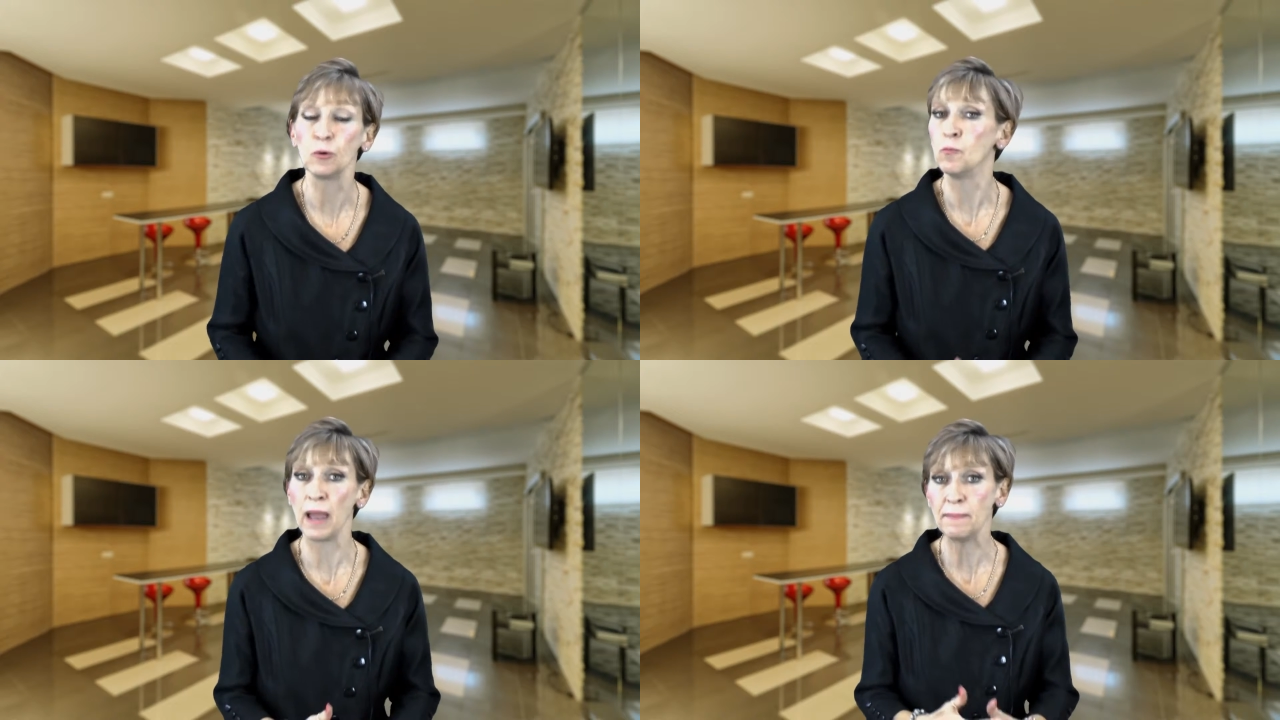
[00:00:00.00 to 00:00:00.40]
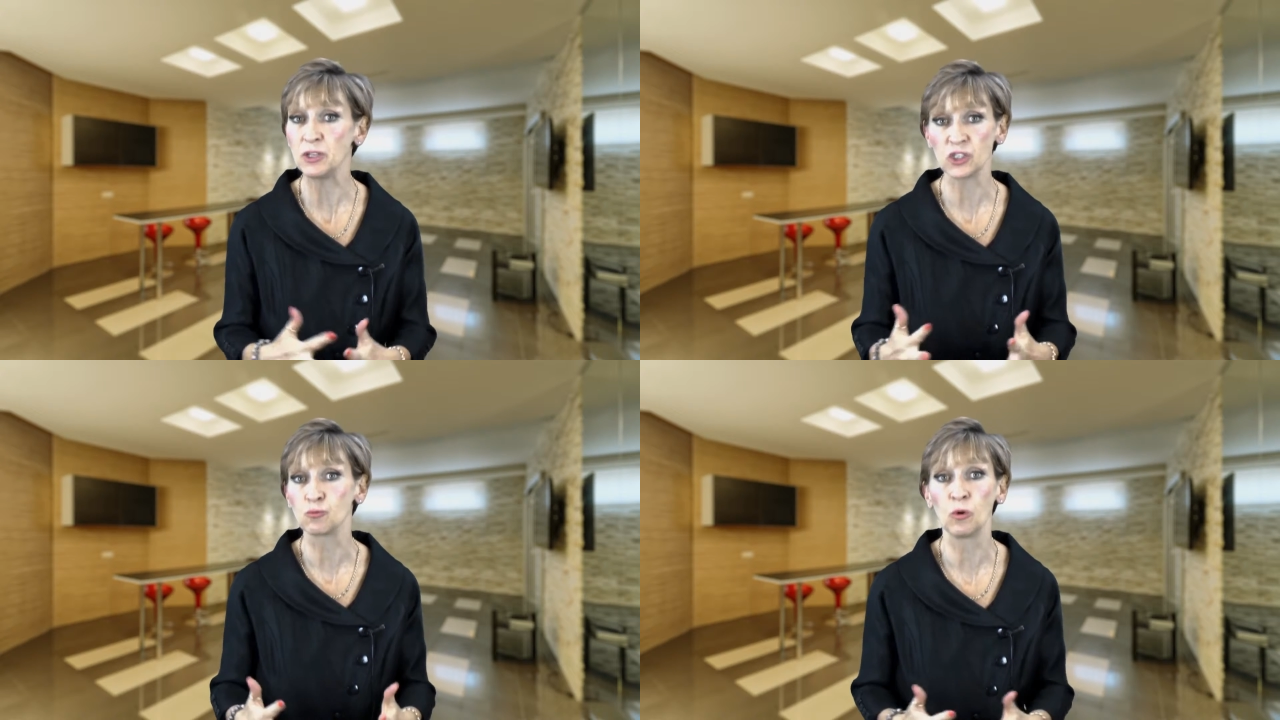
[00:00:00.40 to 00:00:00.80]
or maybe
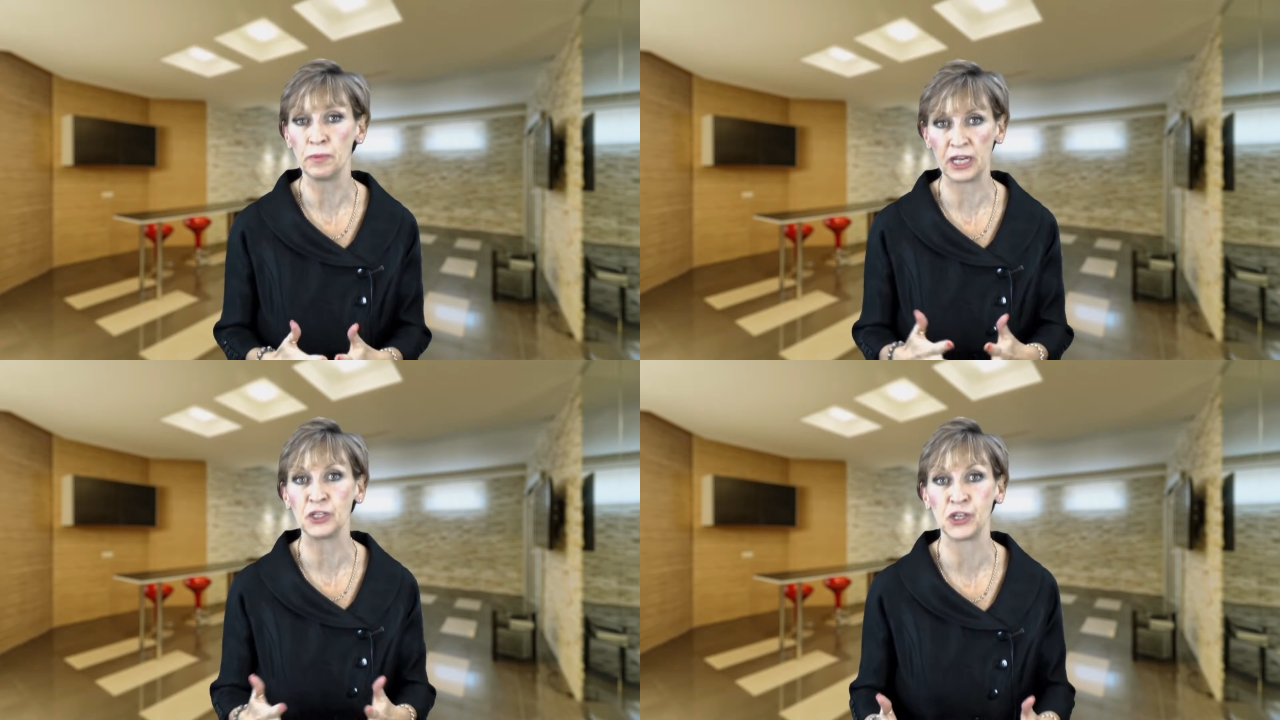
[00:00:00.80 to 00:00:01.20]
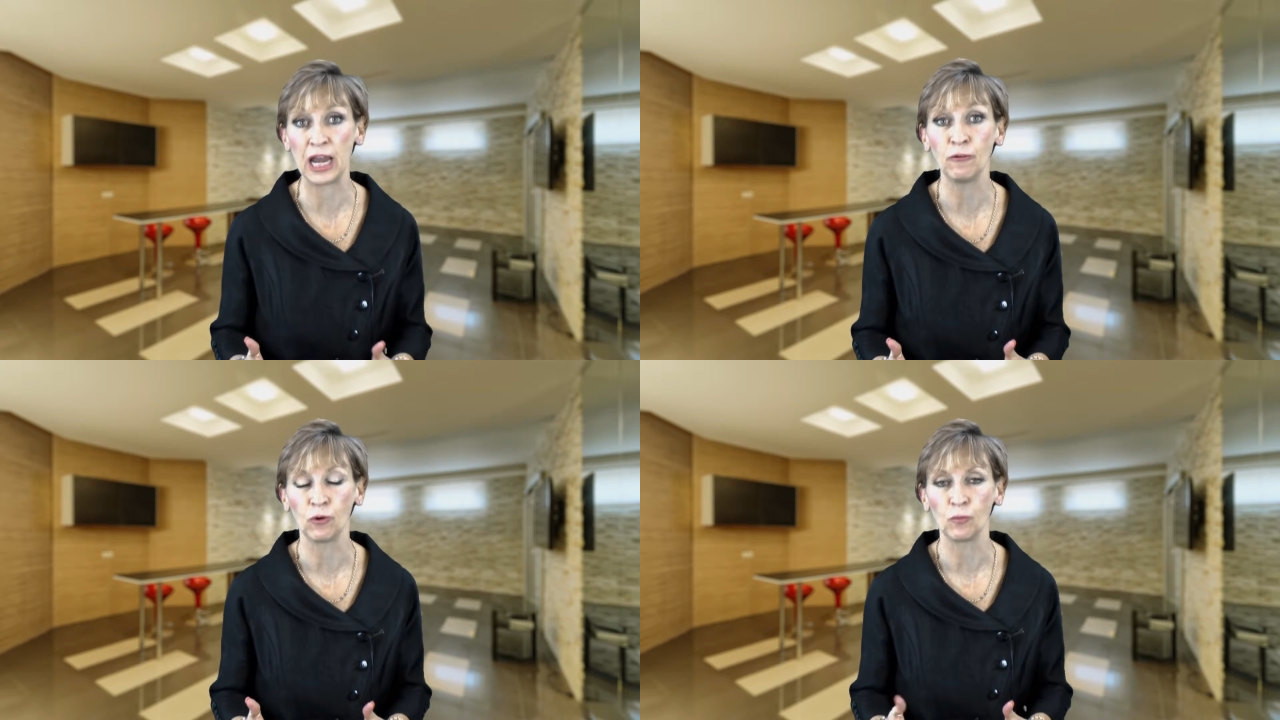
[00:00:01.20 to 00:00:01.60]
just women in
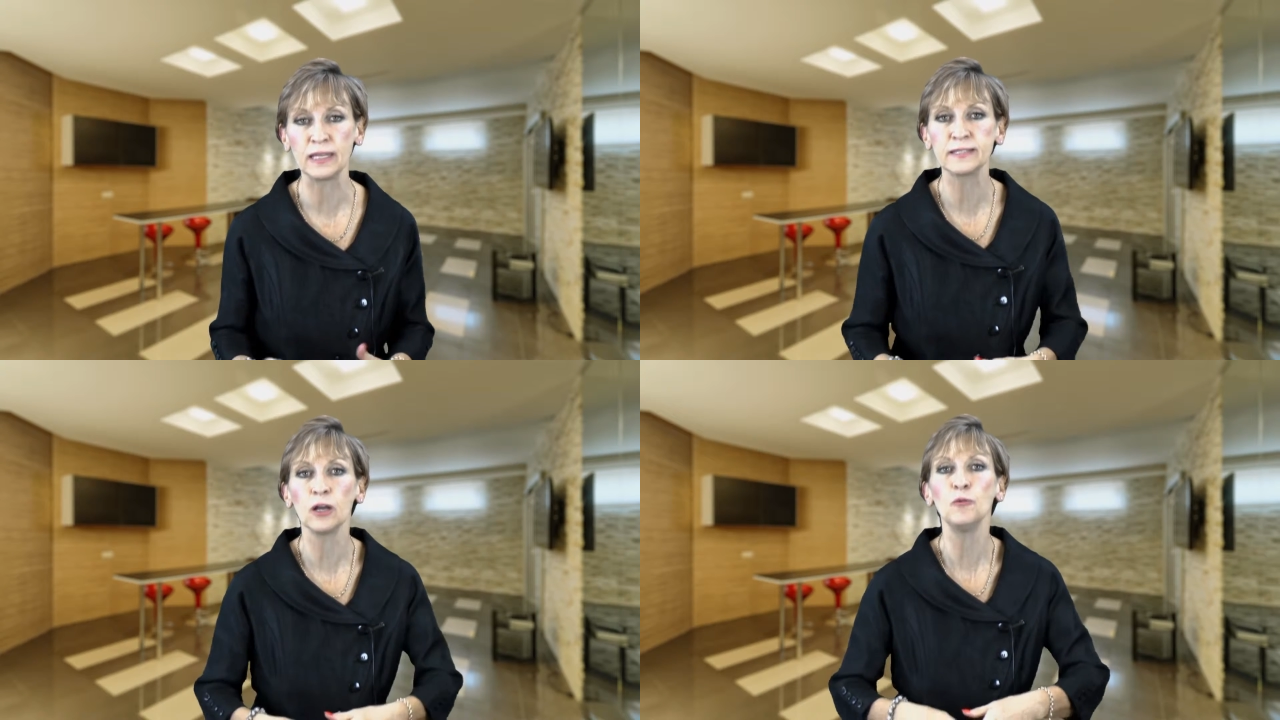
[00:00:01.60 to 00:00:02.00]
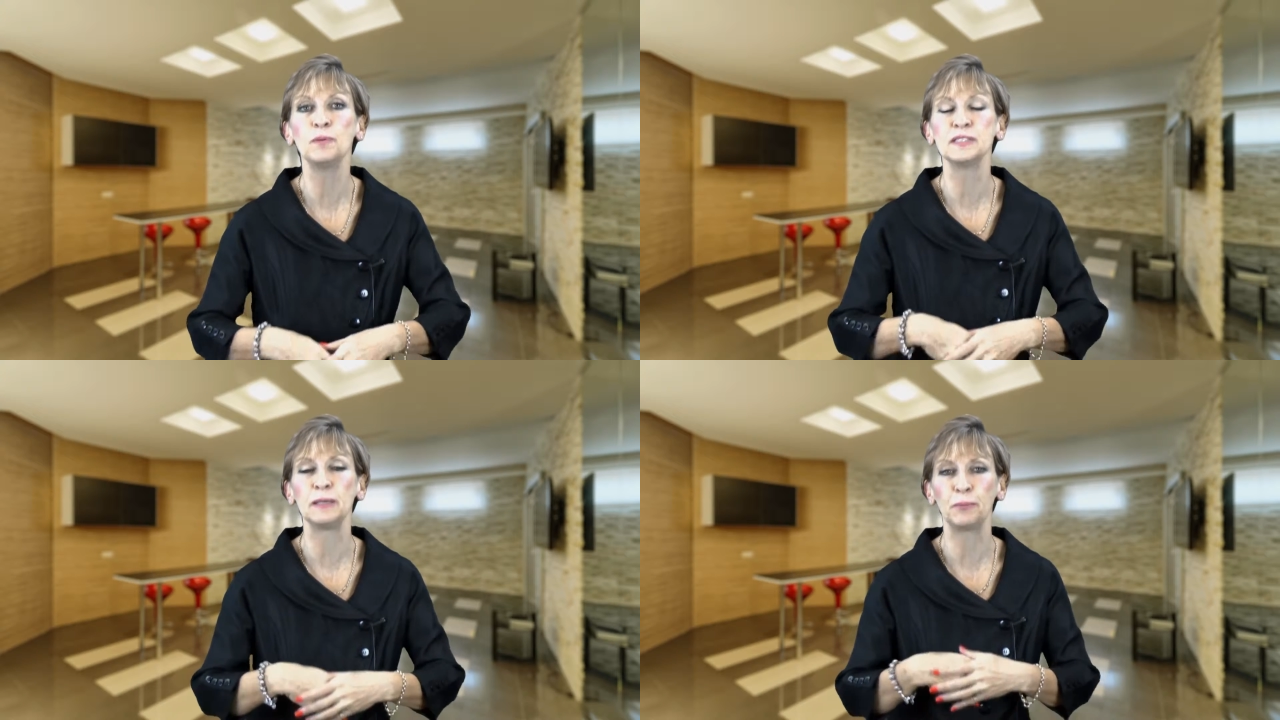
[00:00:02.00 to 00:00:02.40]
general, we're so
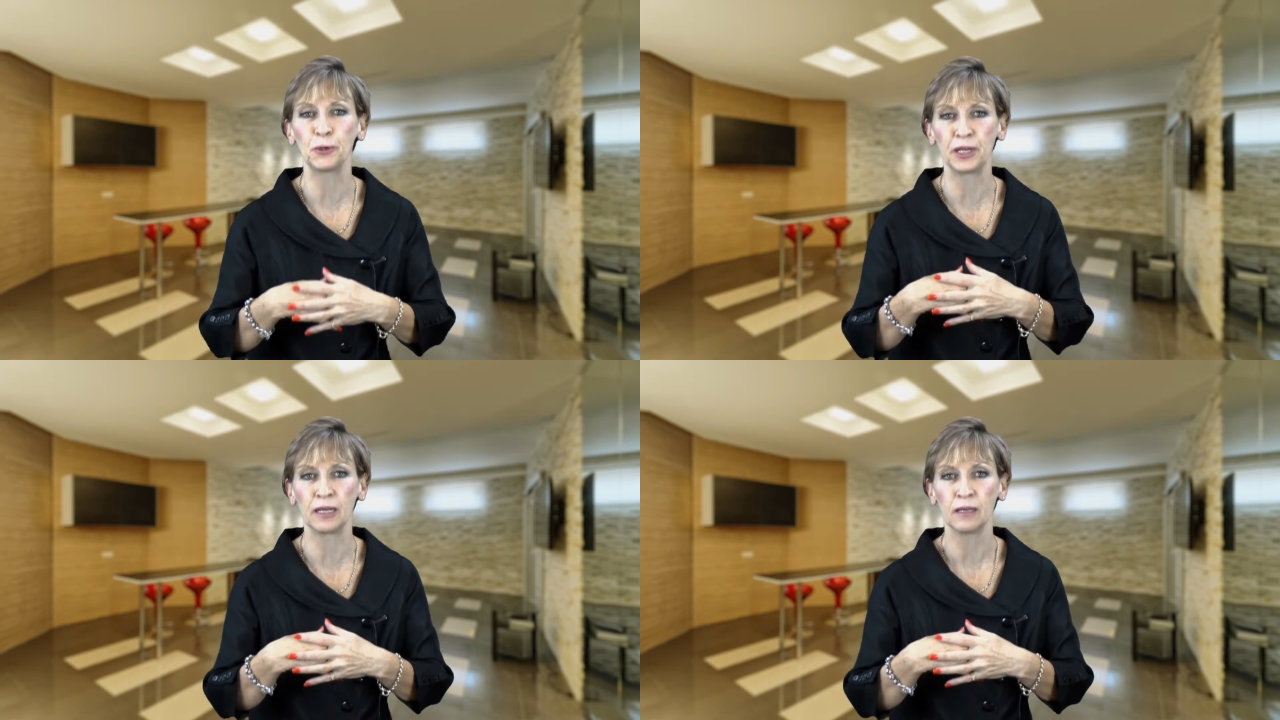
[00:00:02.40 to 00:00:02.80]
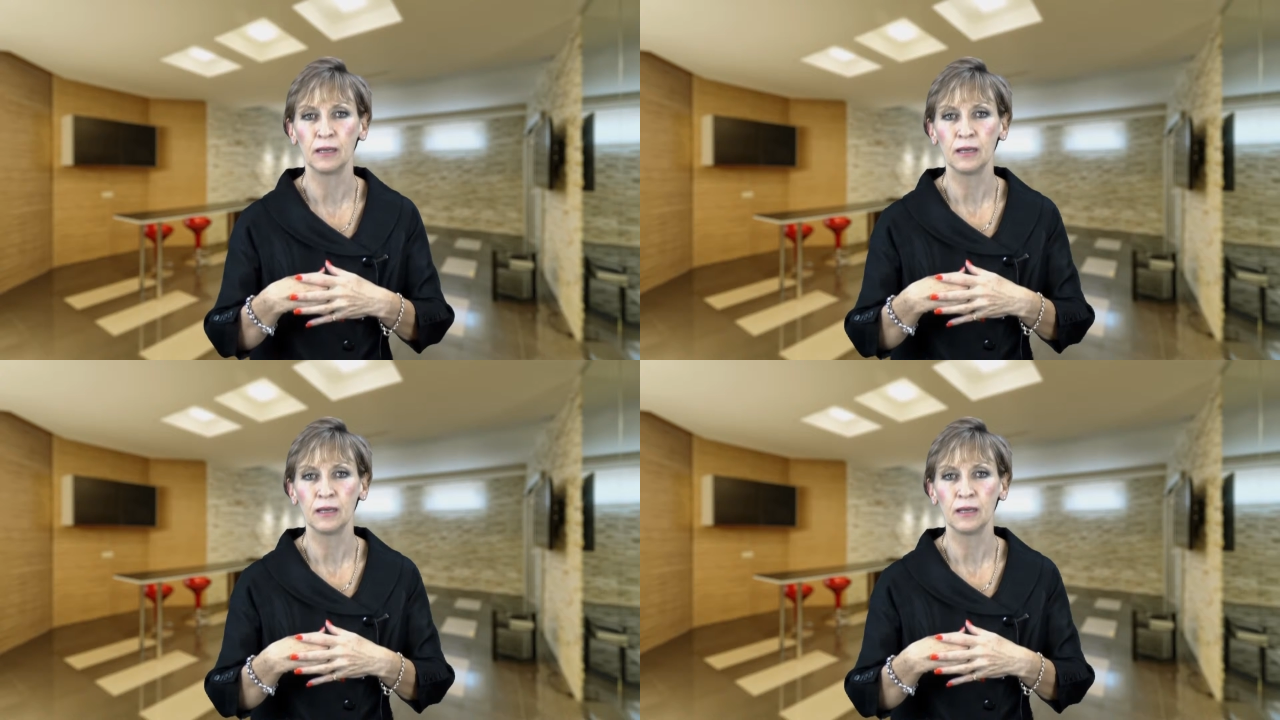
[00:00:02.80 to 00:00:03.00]
busy putting